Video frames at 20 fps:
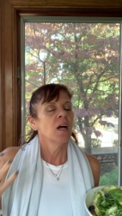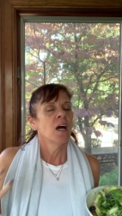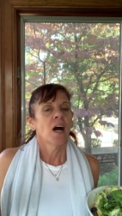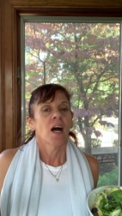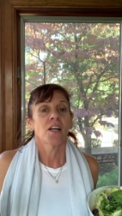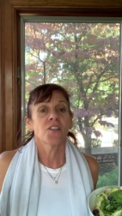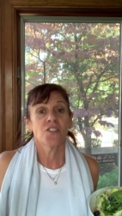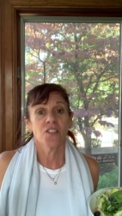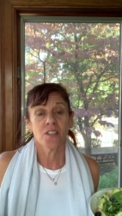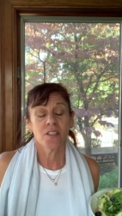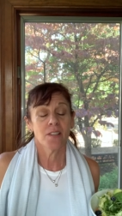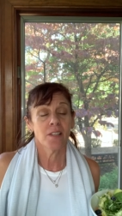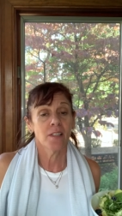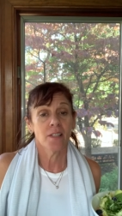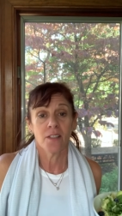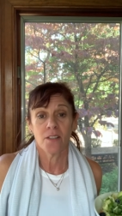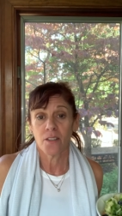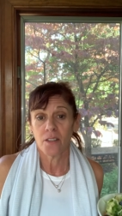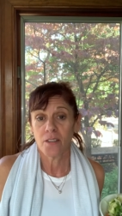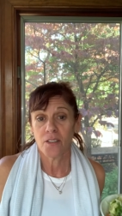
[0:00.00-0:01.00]
I just
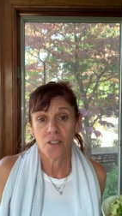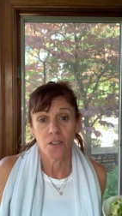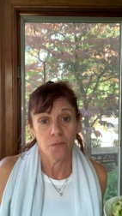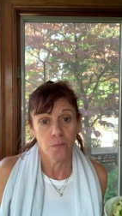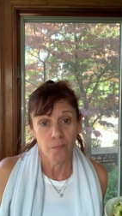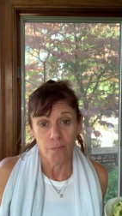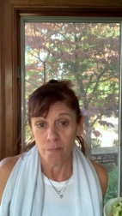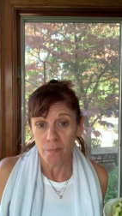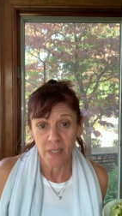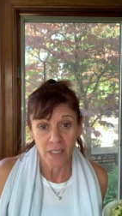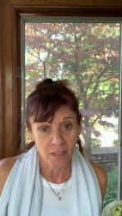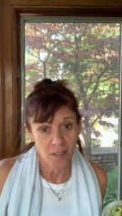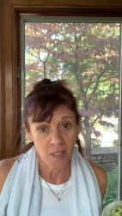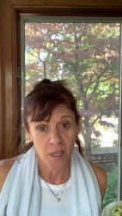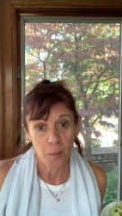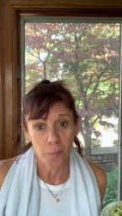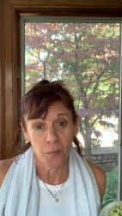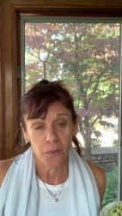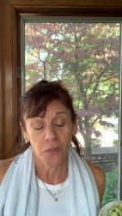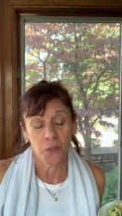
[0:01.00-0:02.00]
needed to mix it
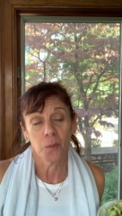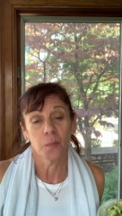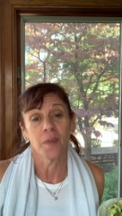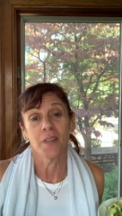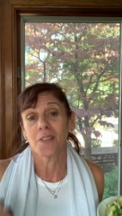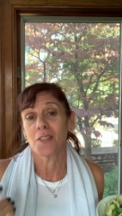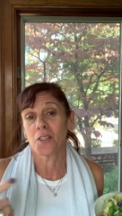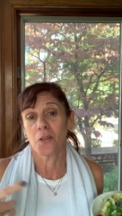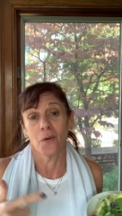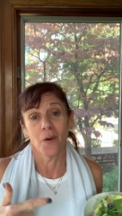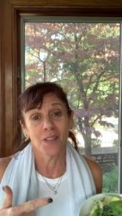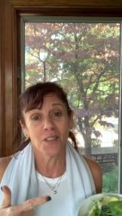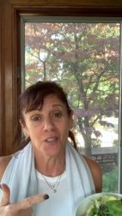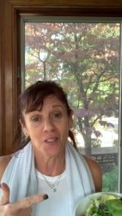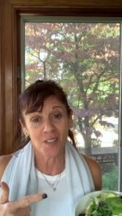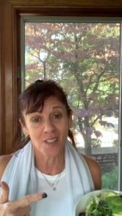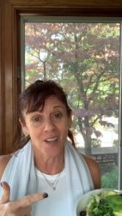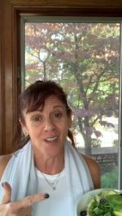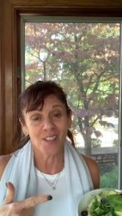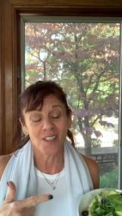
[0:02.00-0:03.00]
up a little bit. So I
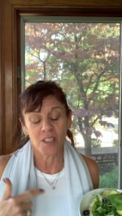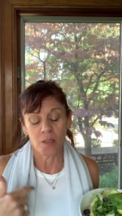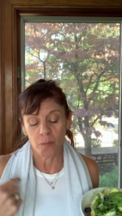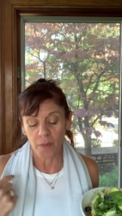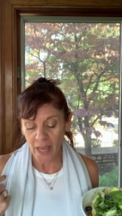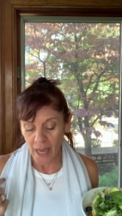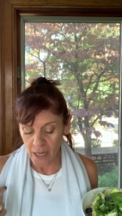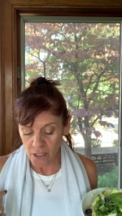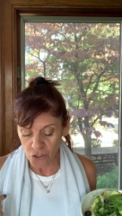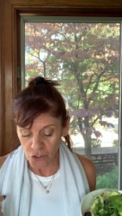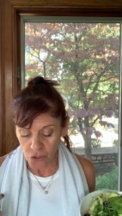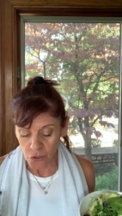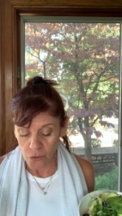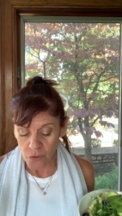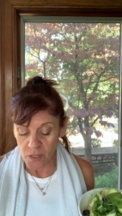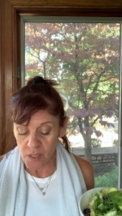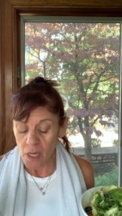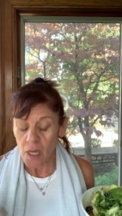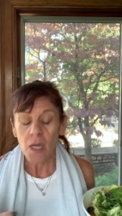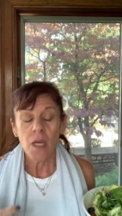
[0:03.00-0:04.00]
just got some
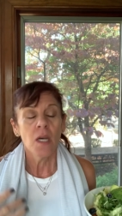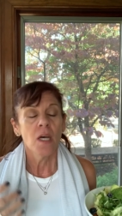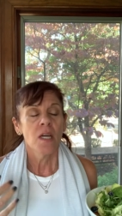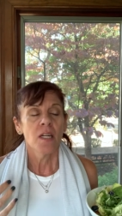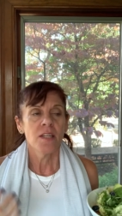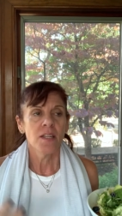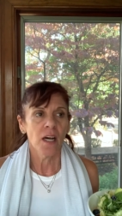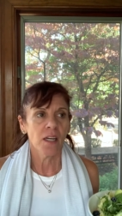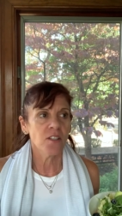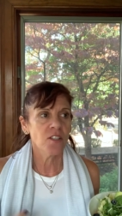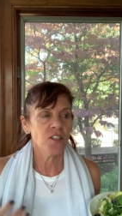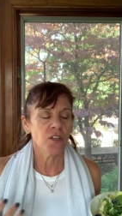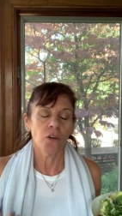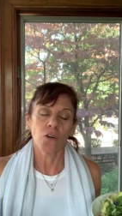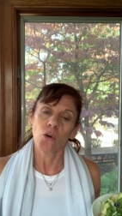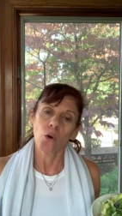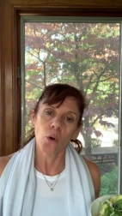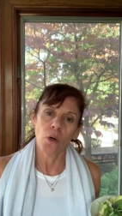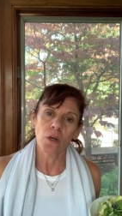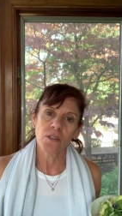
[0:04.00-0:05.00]
cashews. Nuts are
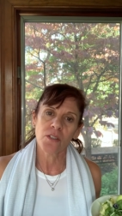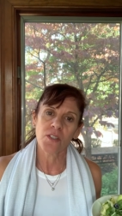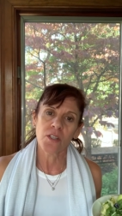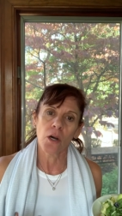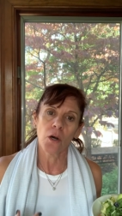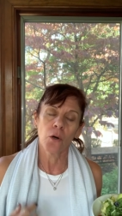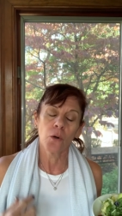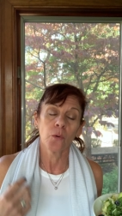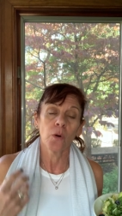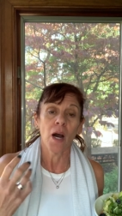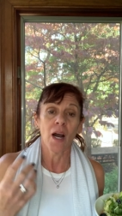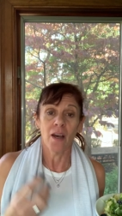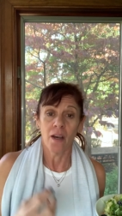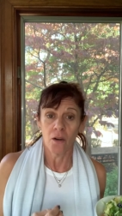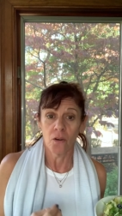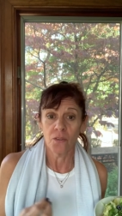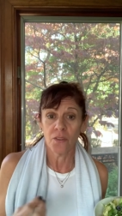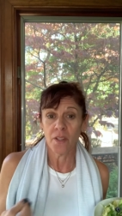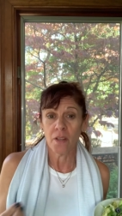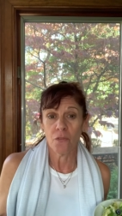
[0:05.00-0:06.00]
also a
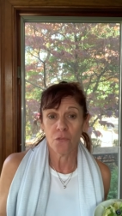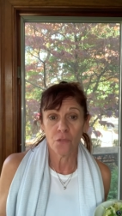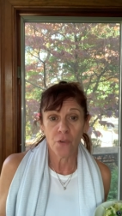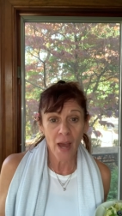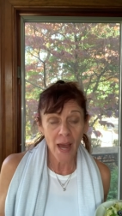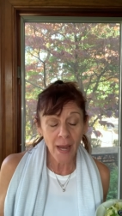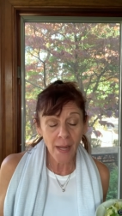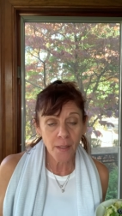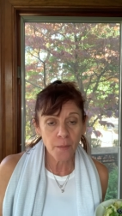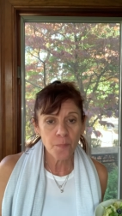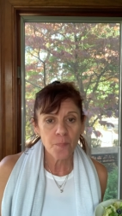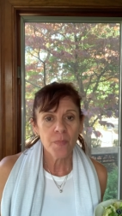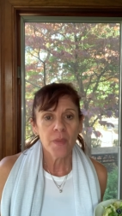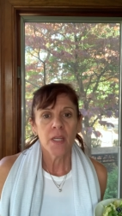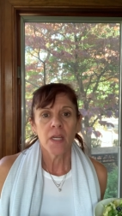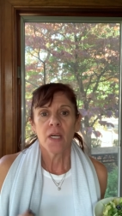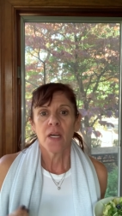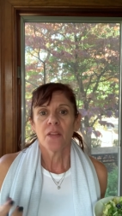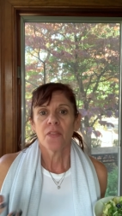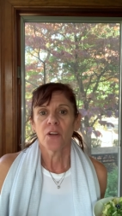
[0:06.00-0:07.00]
healthy fat.
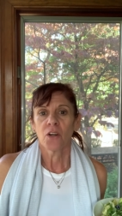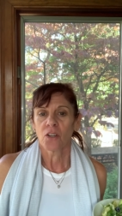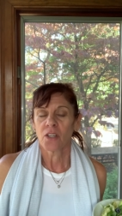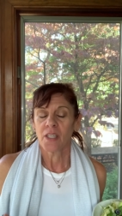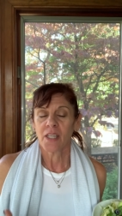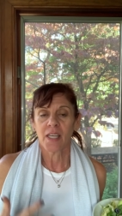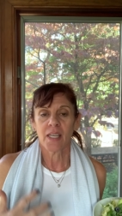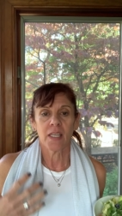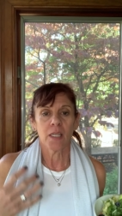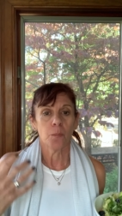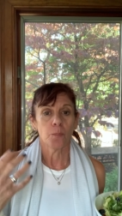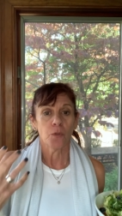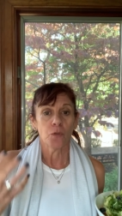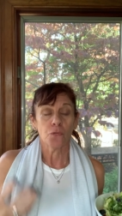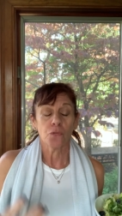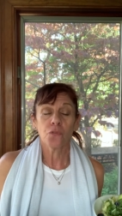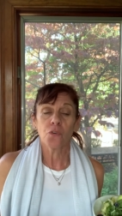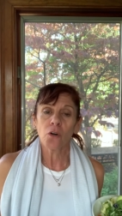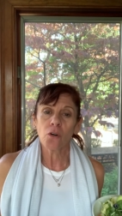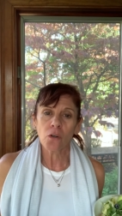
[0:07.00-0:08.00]
They're gonna keep you
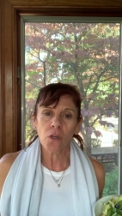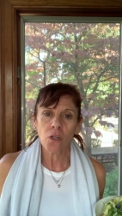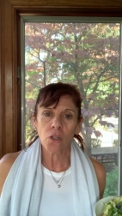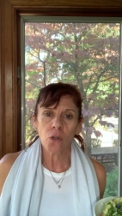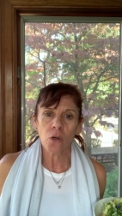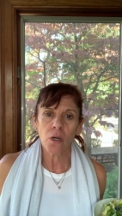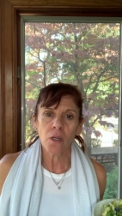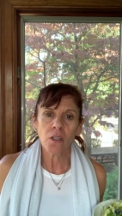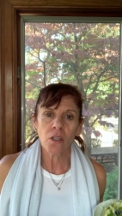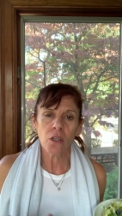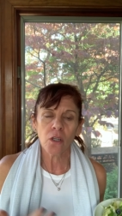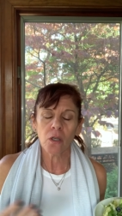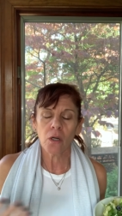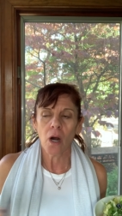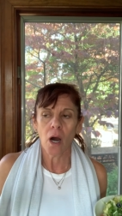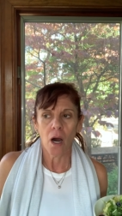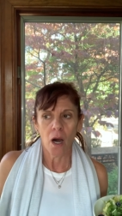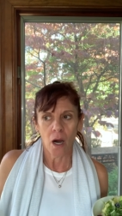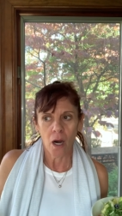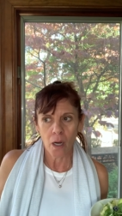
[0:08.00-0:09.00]
fuller
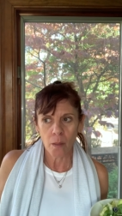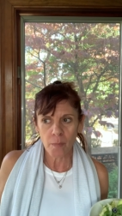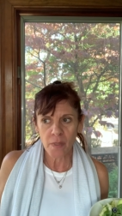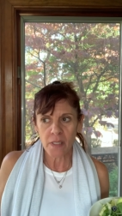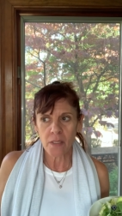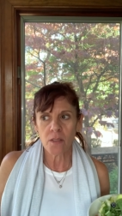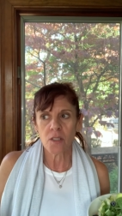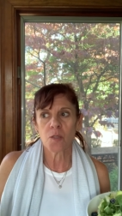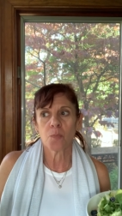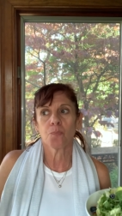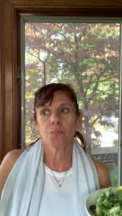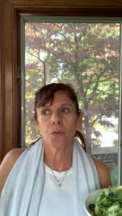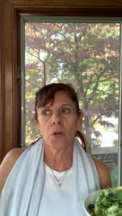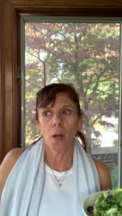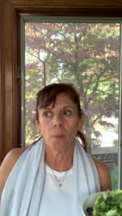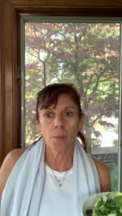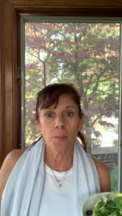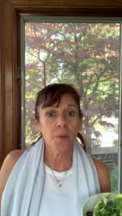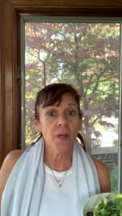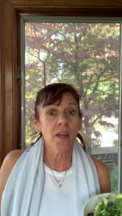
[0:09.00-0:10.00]
longer. Almonds
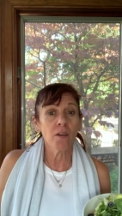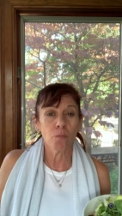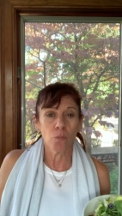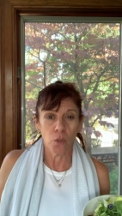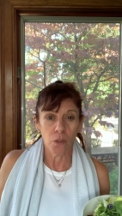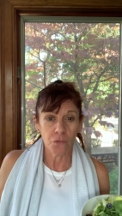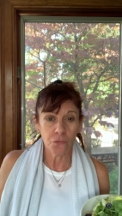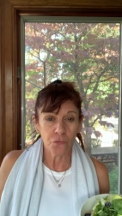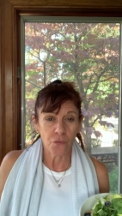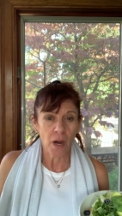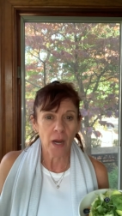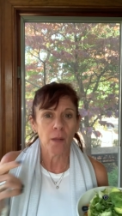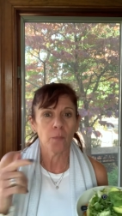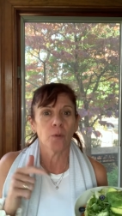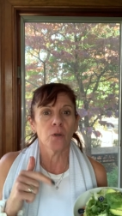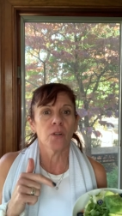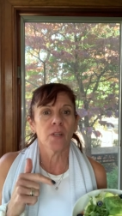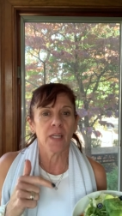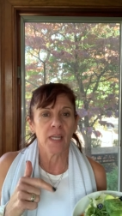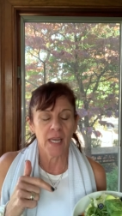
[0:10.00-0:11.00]
probably have more
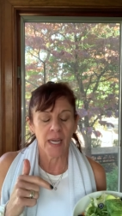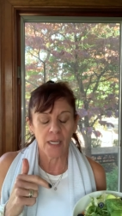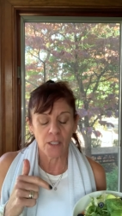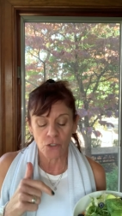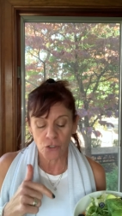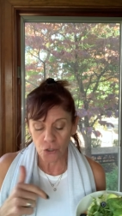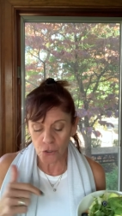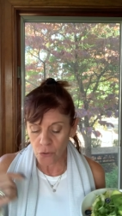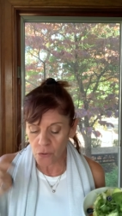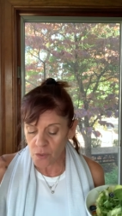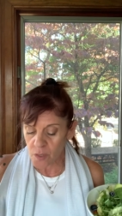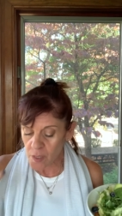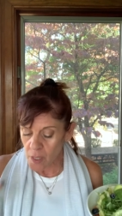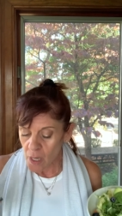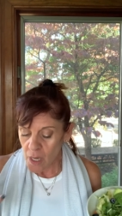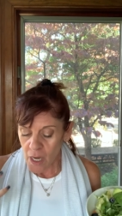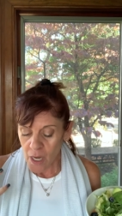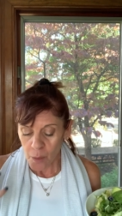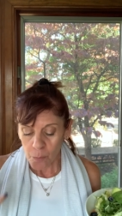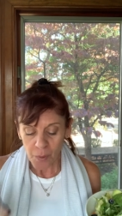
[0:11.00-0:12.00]
fiber than cashews,
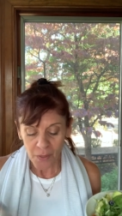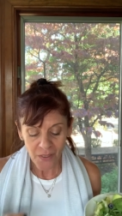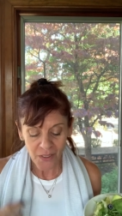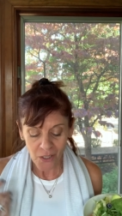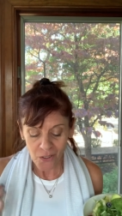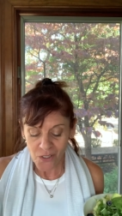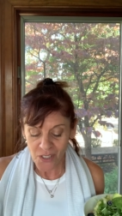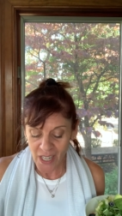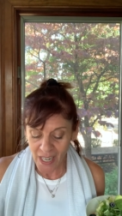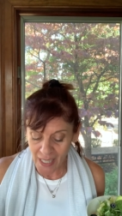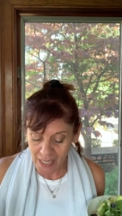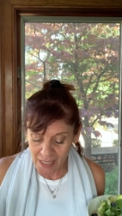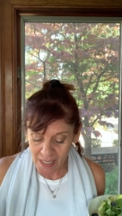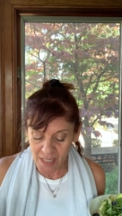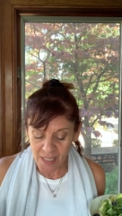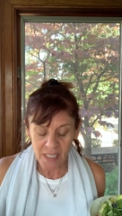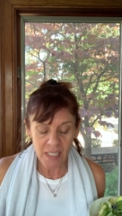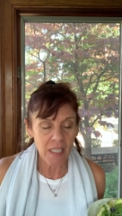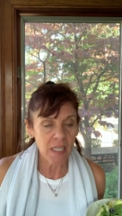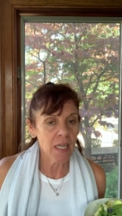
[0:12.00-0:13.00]
but they're
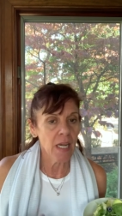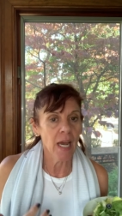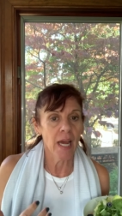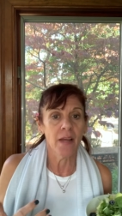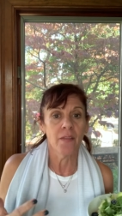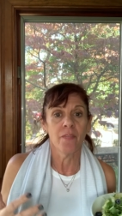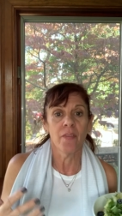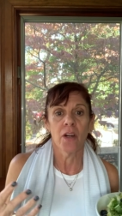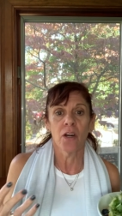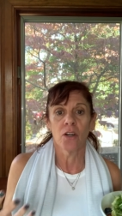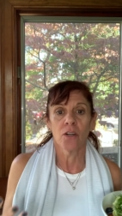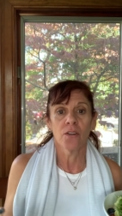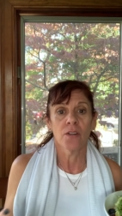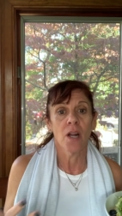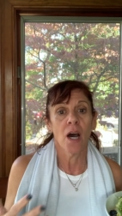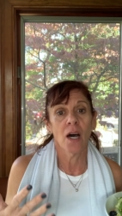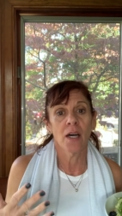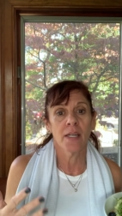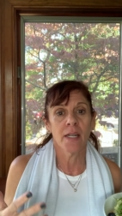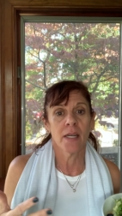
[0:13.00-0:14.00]
tasty and they're
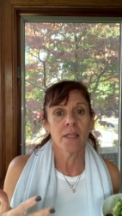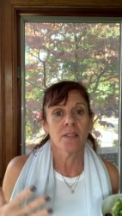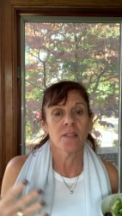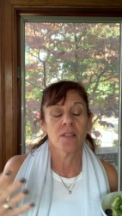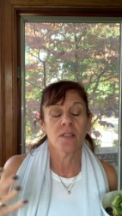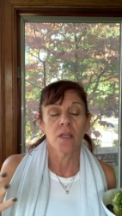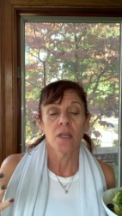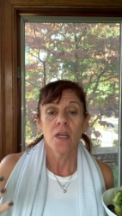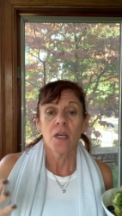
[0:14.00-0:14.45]
not as